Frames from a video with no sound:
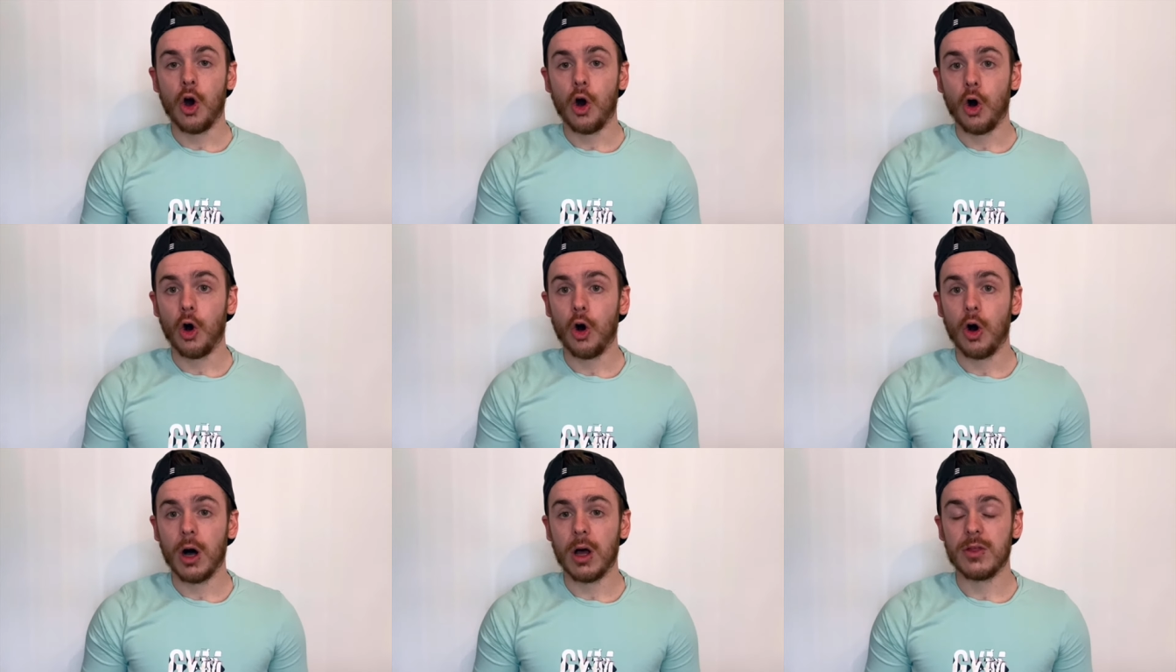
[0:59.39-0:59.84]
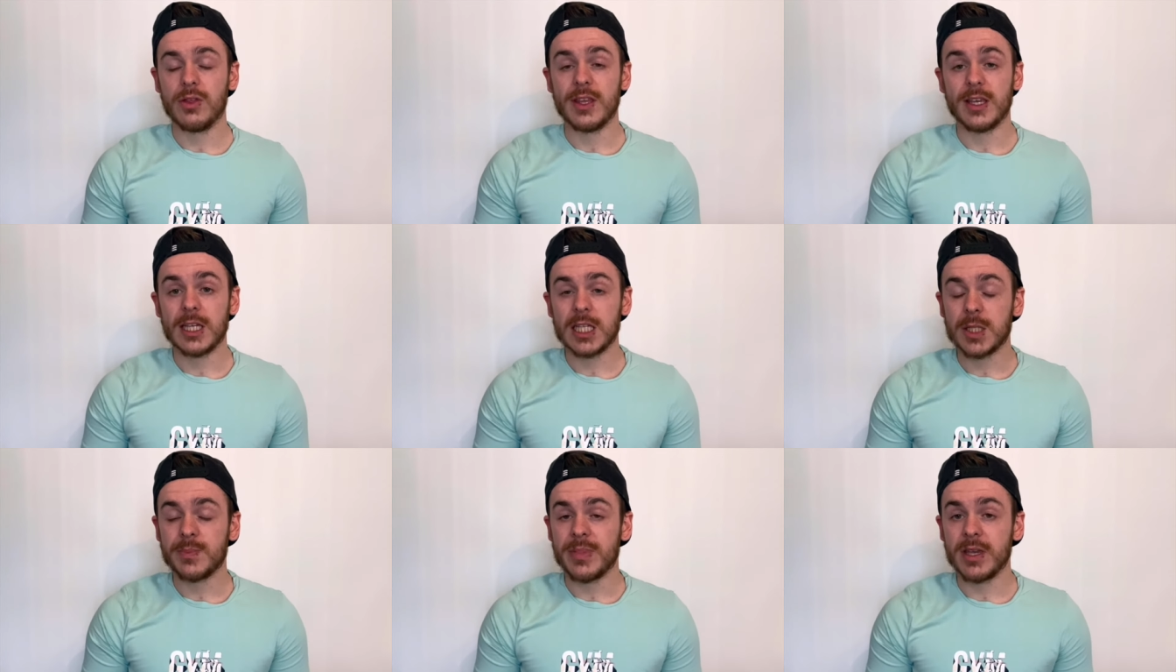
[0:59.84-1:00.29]
or the
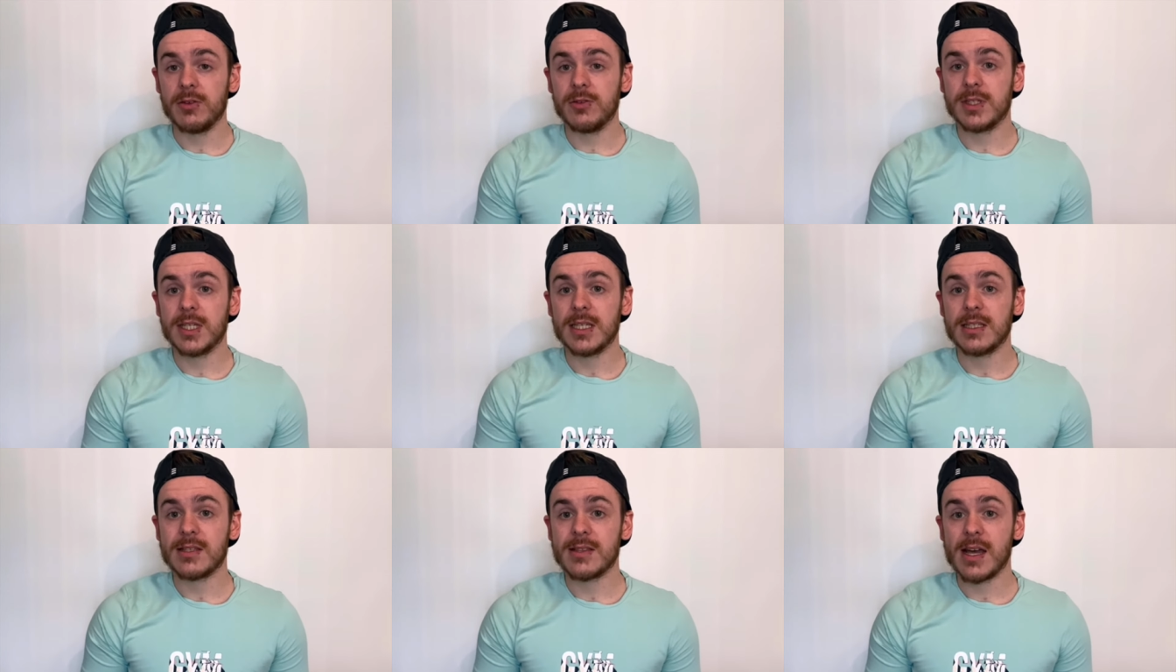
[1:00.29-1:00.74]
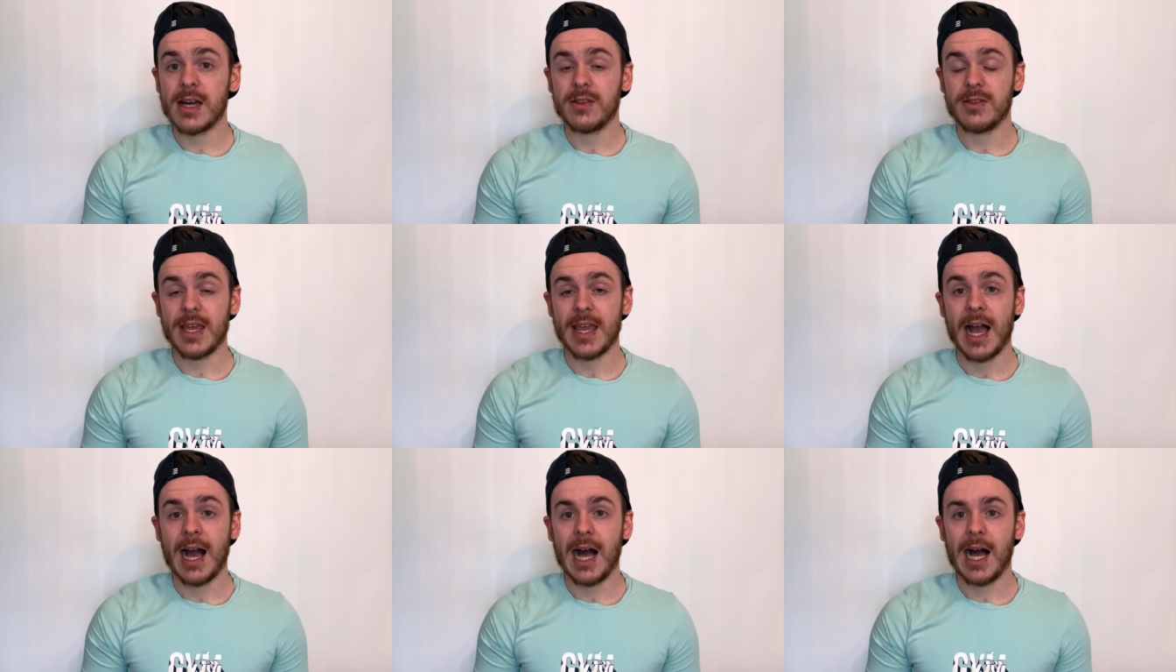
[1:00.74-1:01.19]
experiences that
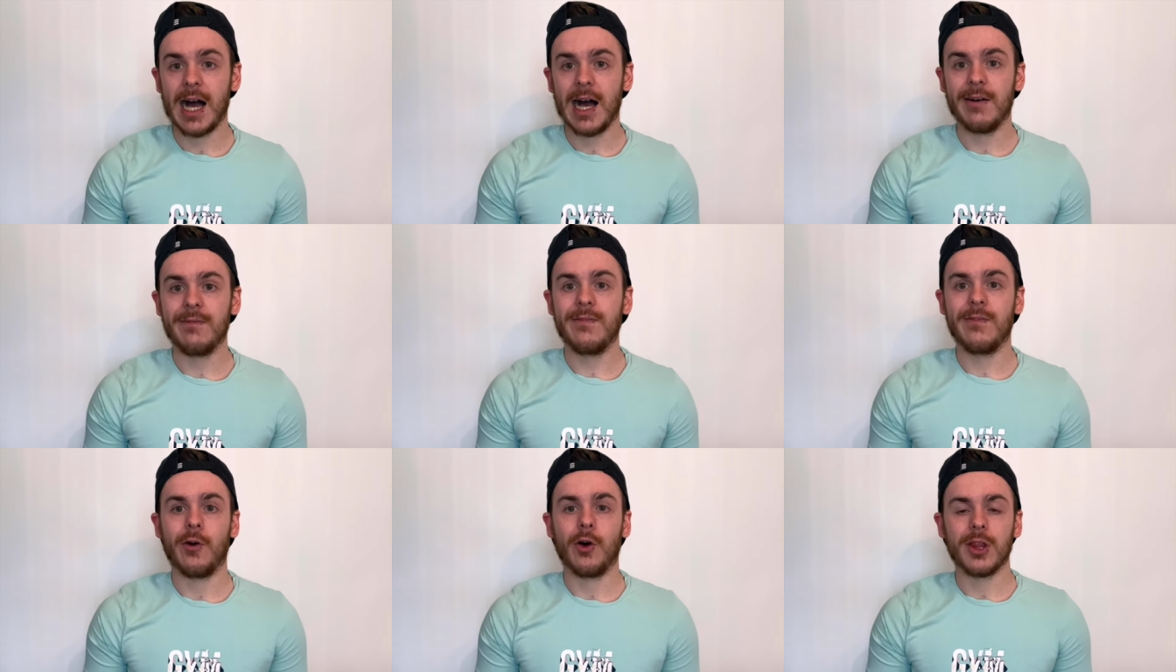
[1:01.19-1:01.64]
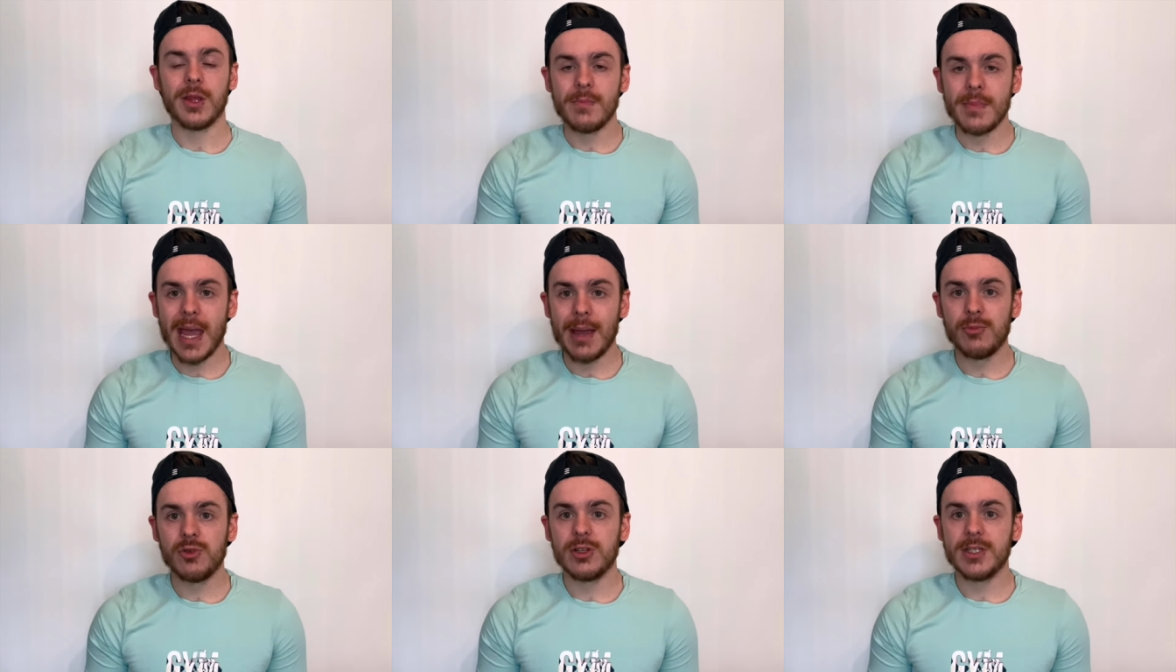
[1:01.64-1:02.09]
they have or the
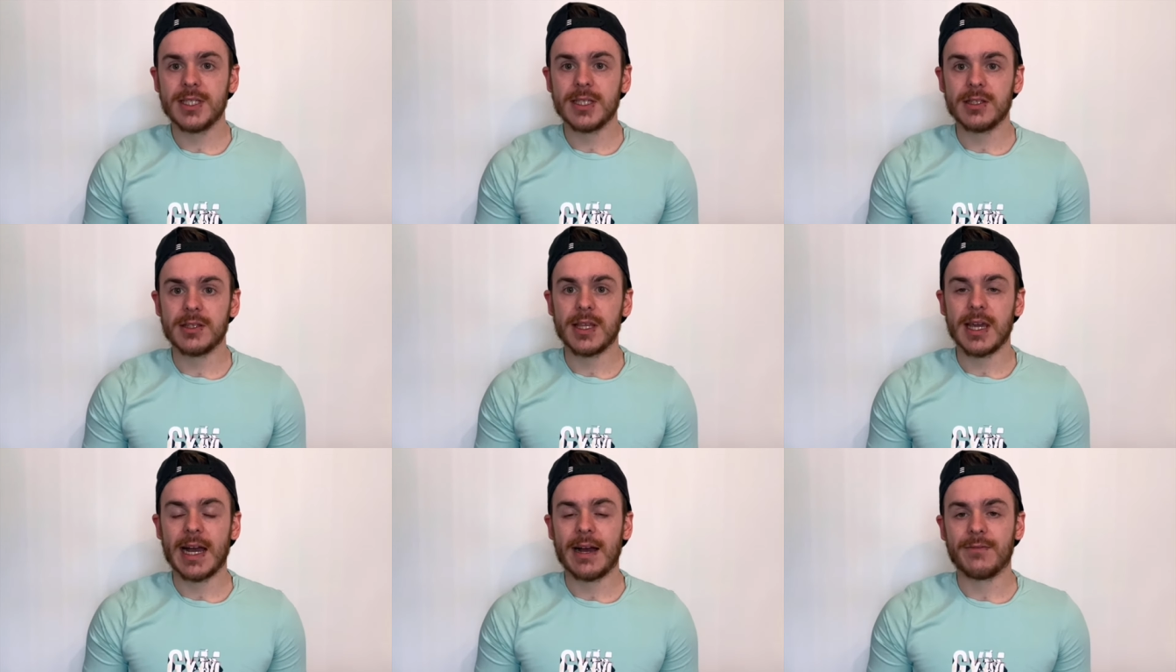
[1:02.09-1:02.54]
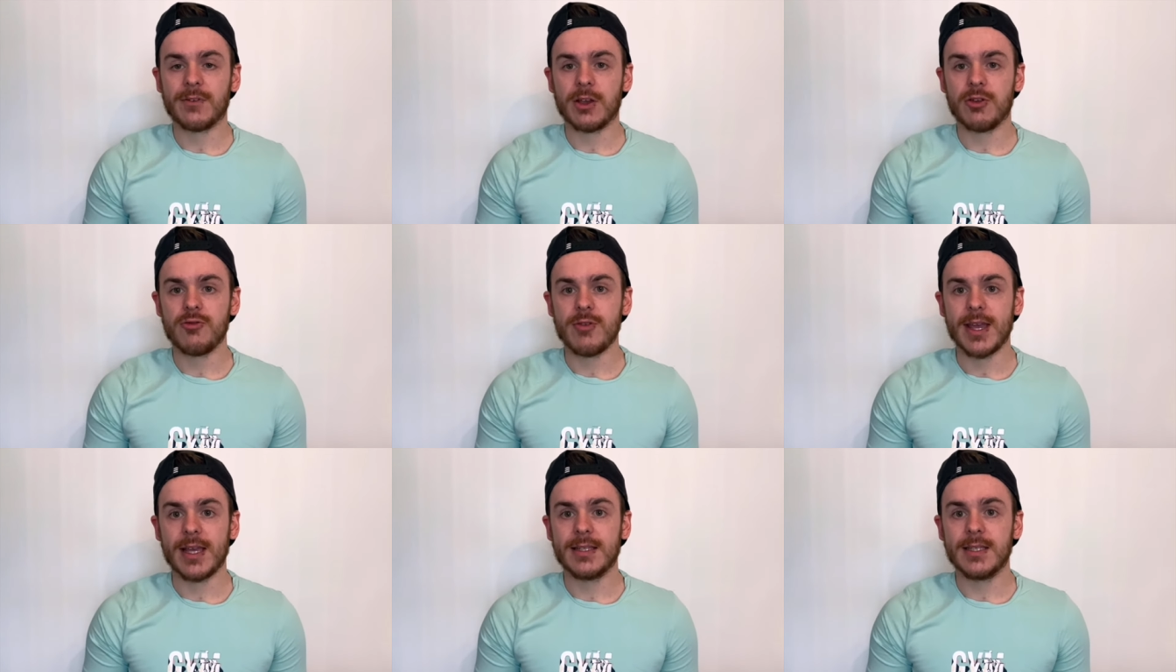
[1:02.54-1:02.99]
memories that they have
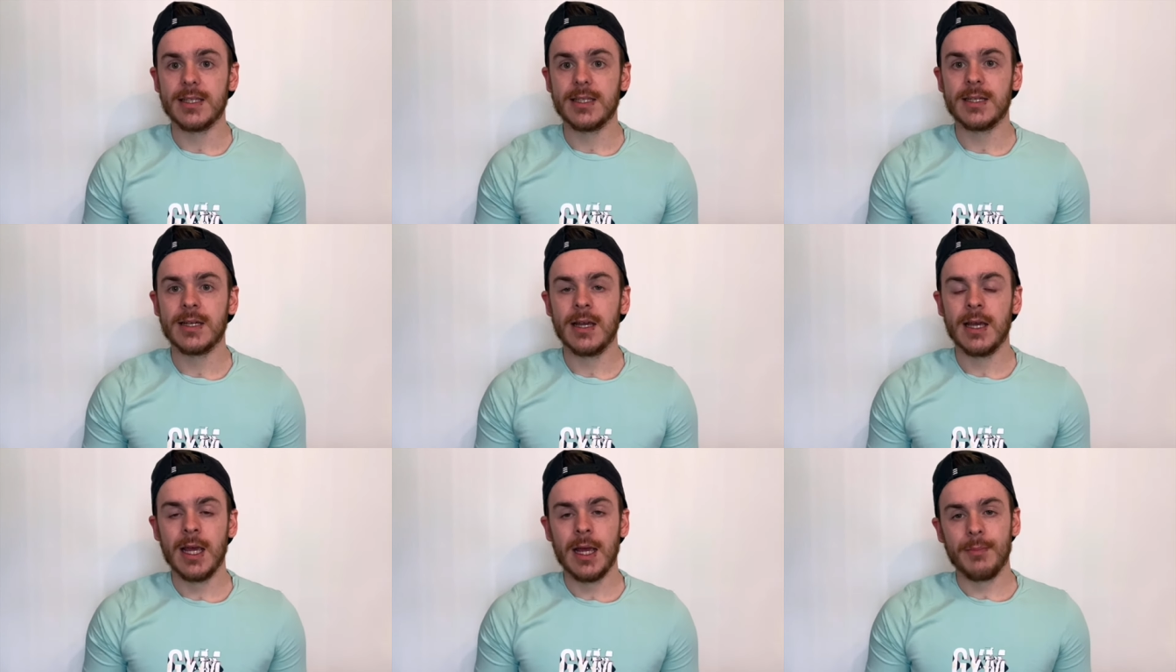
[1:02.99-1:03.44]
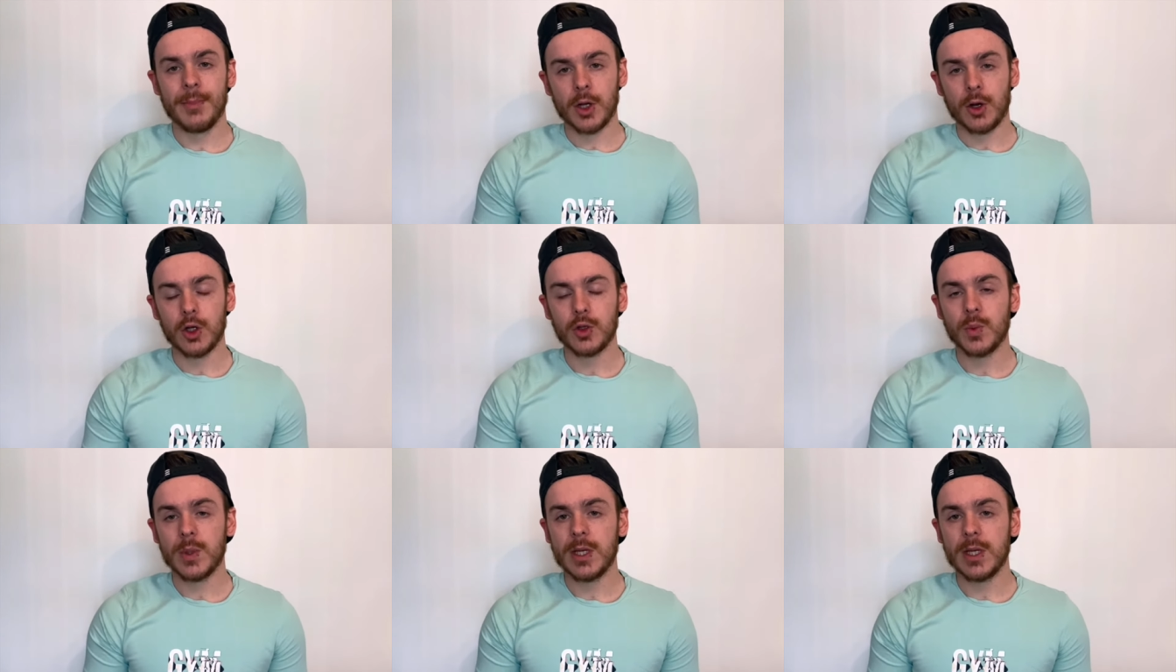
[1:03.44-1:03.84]
created because we